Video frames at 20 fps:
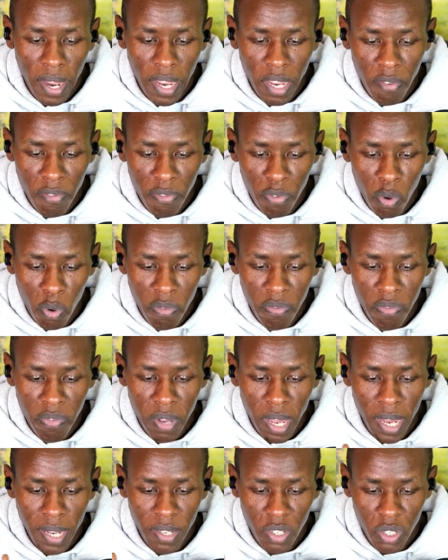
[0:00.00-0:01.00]
involve
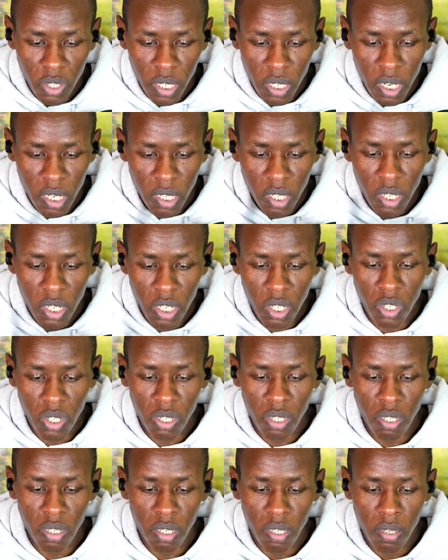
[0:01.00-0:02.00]
exchange
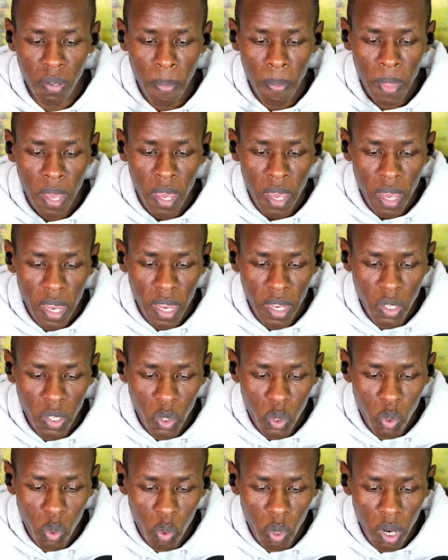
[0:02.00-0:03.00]
teachers in
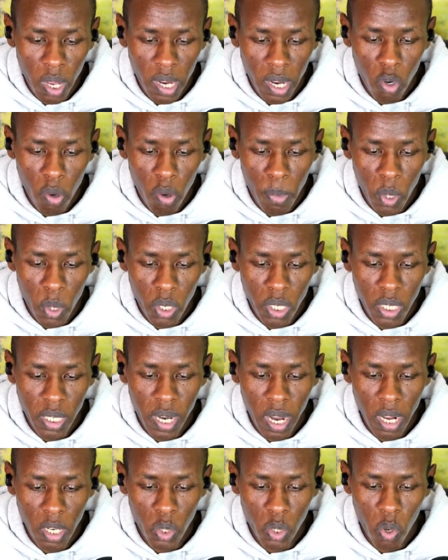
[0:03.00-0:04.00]
school and community
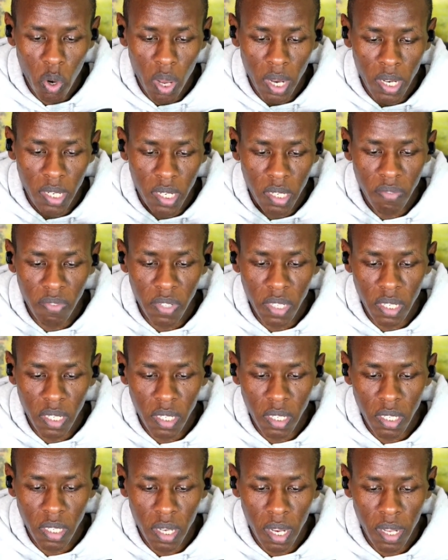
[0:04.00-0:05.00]
cultural
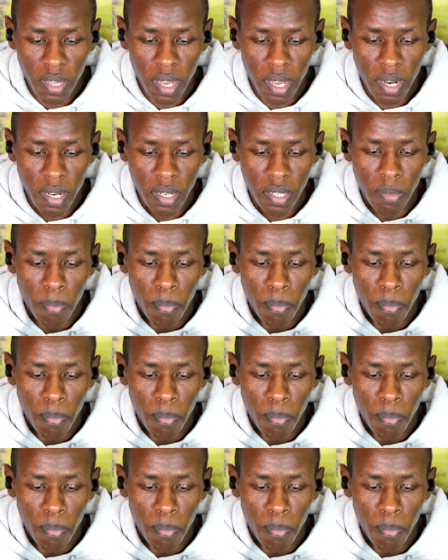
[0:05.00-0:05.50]
activities, and then